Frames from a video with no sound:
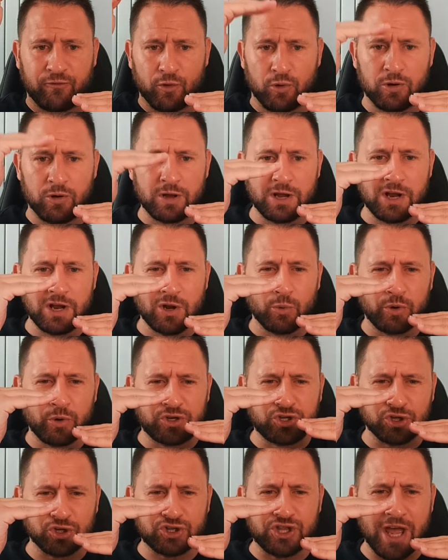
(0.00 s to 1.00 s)
four.
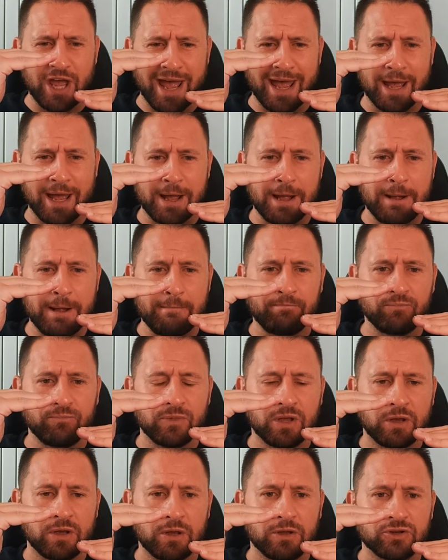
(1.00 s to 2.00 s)
We're just there.
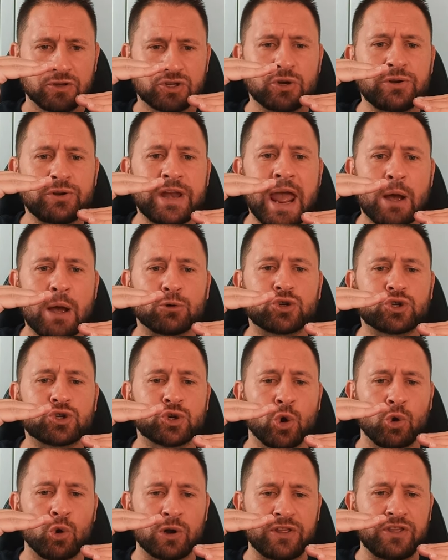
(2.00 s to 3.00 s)
So now,
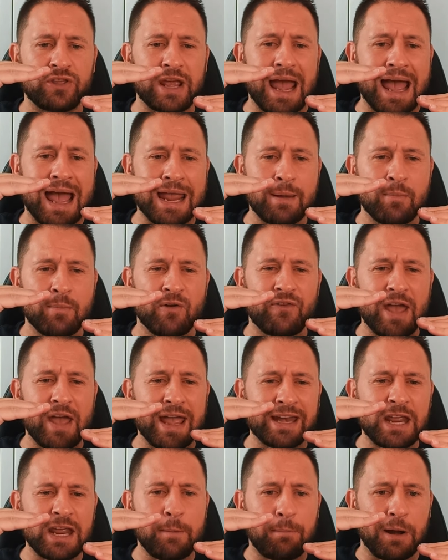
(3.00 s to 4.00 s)
surely, the aim of
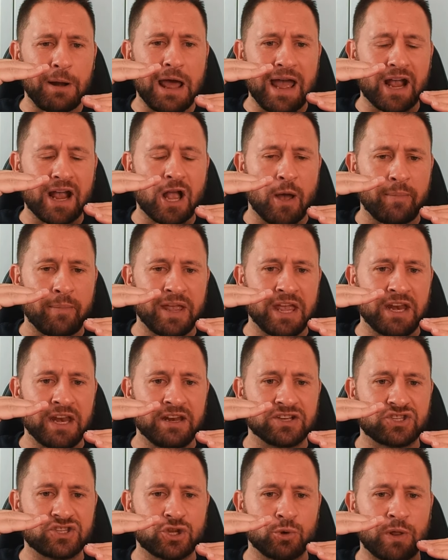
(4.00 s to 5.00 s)
any player coming
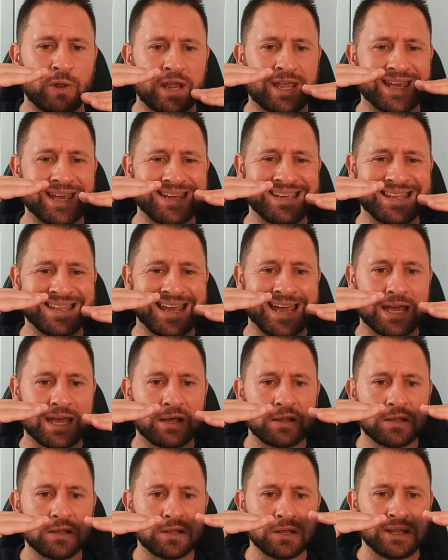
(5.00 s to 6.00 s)
in is, do they get you there,
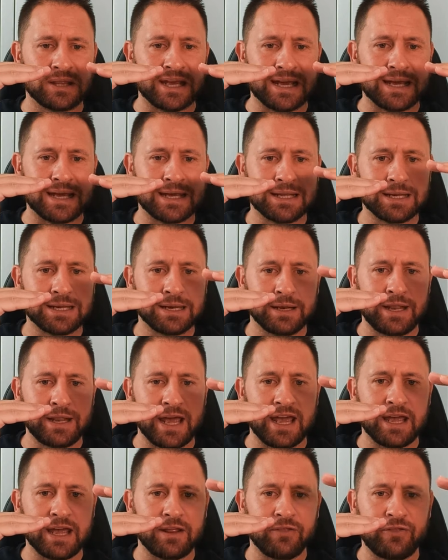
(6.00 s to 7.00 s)
there,
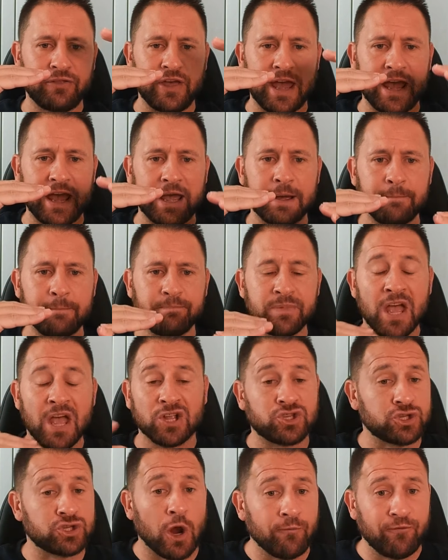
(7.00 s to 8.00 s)
there, there?
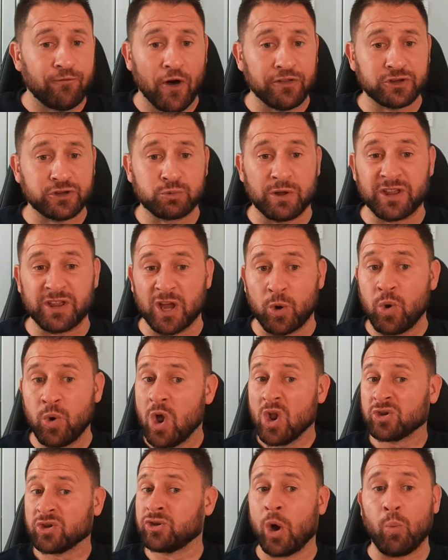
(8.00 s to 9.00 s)
And so far this
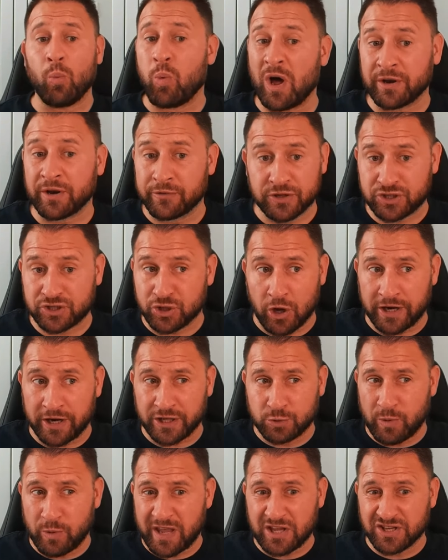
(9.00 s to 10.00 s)
window, not one of the
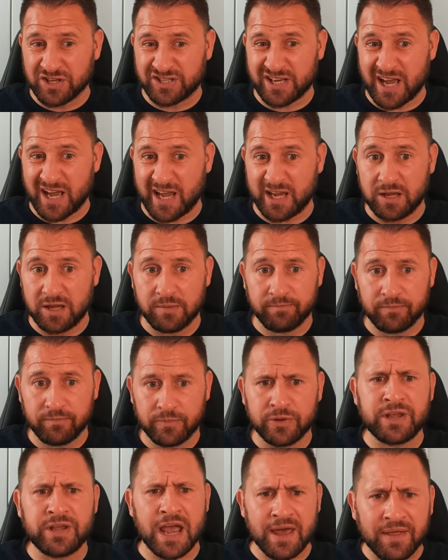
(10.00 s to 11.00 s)
signings we can say,
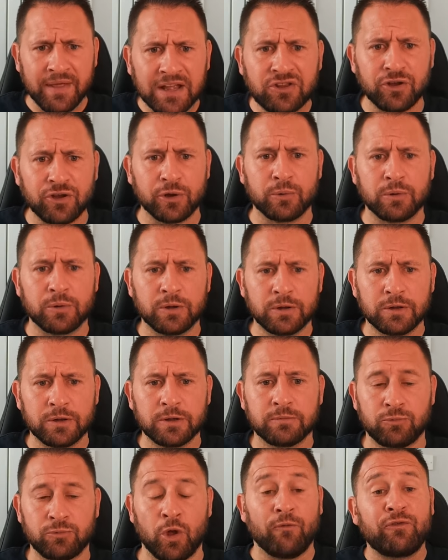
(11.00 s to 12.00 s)
yeah, they do.
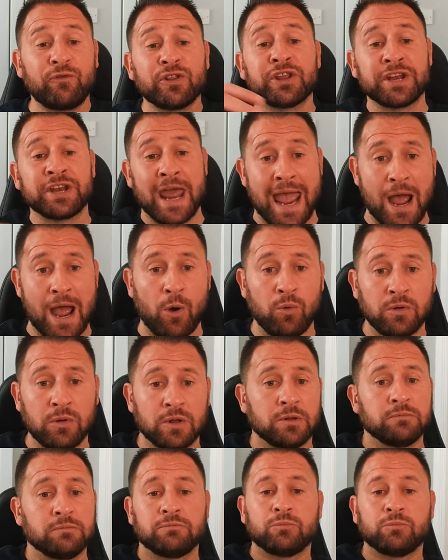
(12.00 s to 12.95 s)
Not for the now.